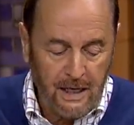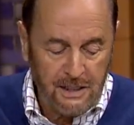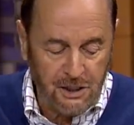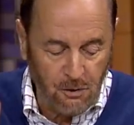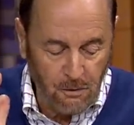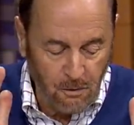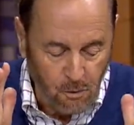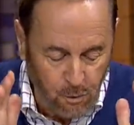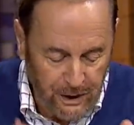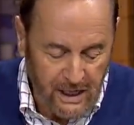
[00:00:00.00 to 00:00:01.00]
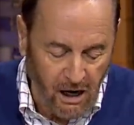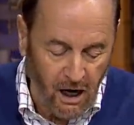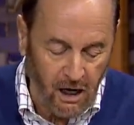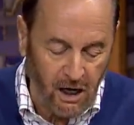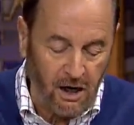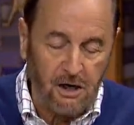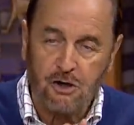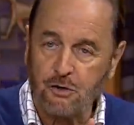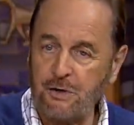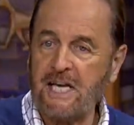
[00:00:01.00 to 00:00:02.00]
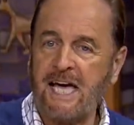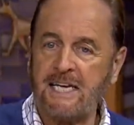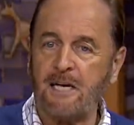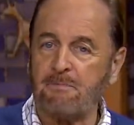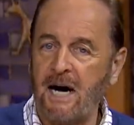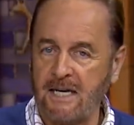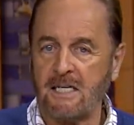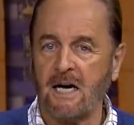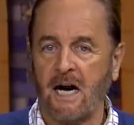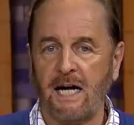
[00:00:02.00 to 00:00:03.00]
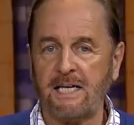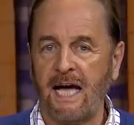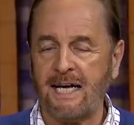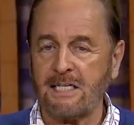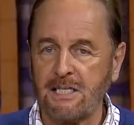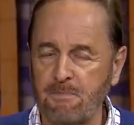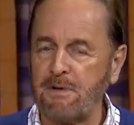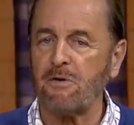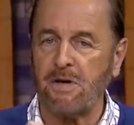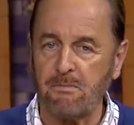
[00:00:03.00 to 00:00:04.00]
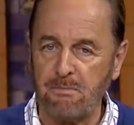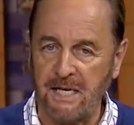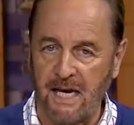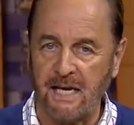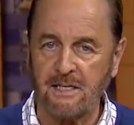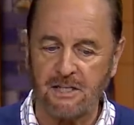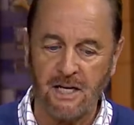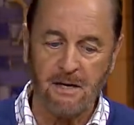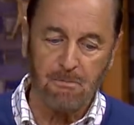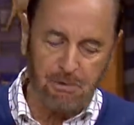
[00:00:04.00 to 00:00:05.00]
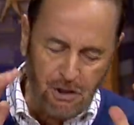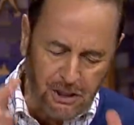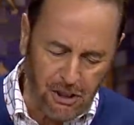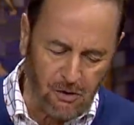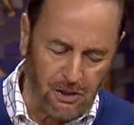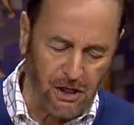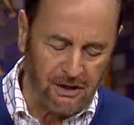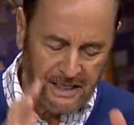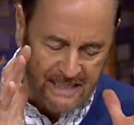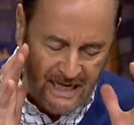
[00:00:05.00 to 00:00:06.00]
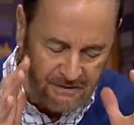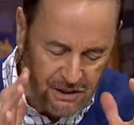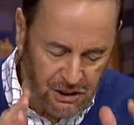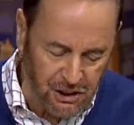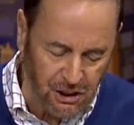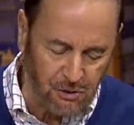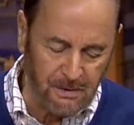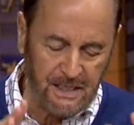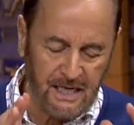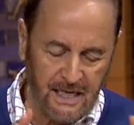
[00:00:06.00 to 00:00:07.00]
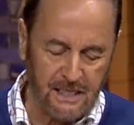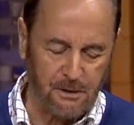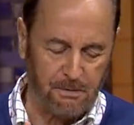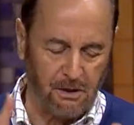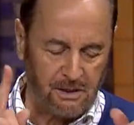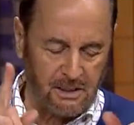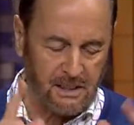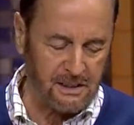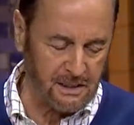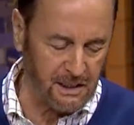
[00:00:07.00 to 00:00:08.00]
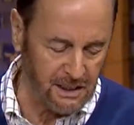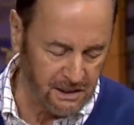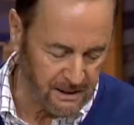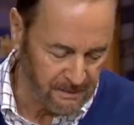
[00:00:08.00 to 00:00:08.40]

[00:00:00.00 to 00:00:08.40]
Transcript: So we are created by God as spirit beings put here on earth to have a human experience. Listen to this.